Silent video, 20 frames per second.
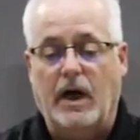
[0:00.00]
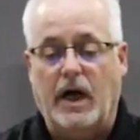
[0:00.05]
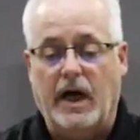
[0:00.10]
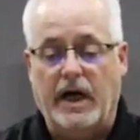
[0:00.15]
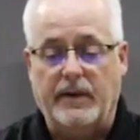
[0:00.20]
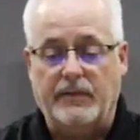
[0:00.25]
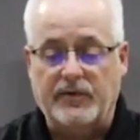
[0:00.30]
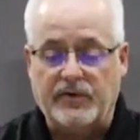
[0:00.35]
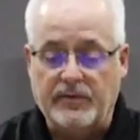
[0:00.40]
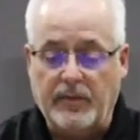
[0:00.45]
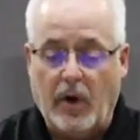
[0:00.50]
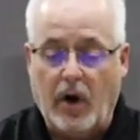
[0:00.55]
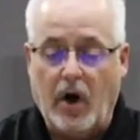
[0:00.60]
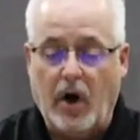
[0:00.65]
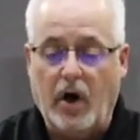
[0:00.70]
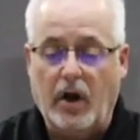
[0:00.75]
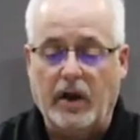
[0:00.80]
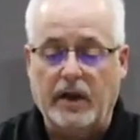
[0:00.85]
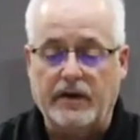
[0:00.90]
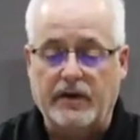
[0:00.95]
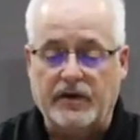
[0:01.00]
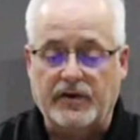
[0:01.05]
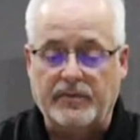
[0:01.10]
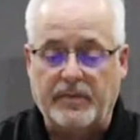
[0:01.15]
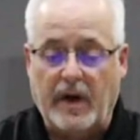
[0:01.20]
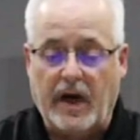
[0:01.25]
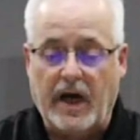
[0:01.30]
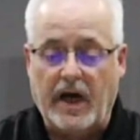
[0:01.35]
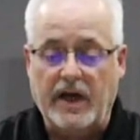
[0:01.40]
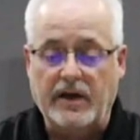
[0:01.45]
I am small and
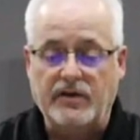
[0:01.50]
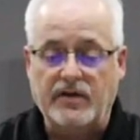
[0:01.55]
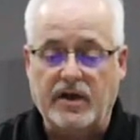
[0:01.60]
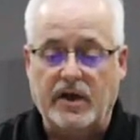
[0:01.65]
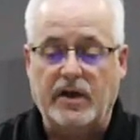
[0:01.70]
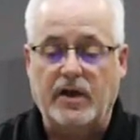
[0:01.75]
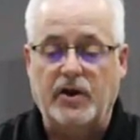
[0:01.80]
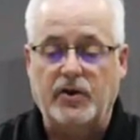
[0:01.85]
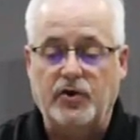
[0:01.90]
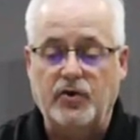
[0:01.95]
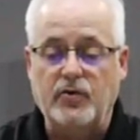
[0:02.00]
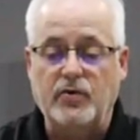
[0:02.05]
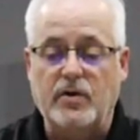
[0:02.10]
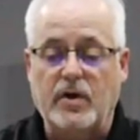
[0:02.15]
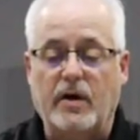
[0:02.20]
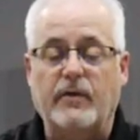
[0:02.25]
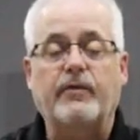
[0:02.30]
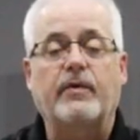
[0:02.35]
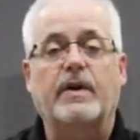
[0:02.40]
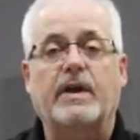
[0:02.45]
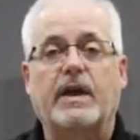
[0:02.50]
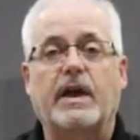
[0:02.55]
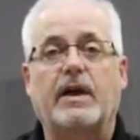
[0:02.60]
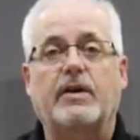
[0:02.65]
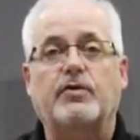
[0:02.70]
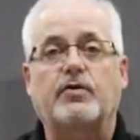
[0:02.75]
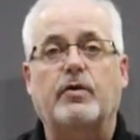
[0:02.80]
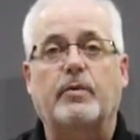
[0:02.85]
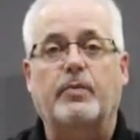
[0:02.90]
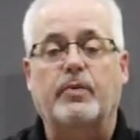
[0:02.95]
despised, yet I do not
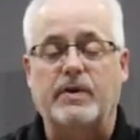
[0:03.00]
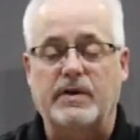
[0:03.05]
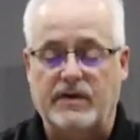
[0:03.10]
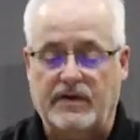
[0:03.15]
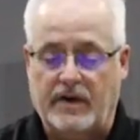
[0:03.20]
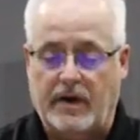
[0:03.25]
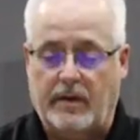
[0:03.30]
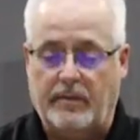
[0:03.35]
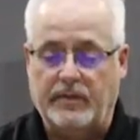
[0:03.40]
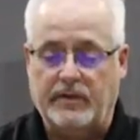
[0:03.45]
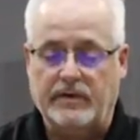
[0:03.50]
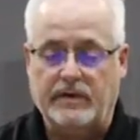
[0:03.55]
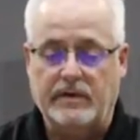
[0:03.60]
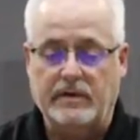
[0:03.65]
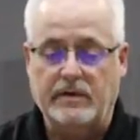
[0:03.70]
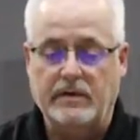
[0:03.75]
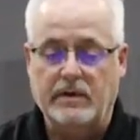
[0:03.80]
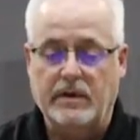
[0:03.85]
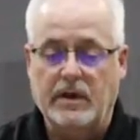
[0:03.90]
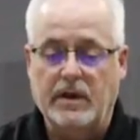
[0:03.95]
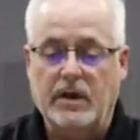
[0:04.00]
forget your precepts.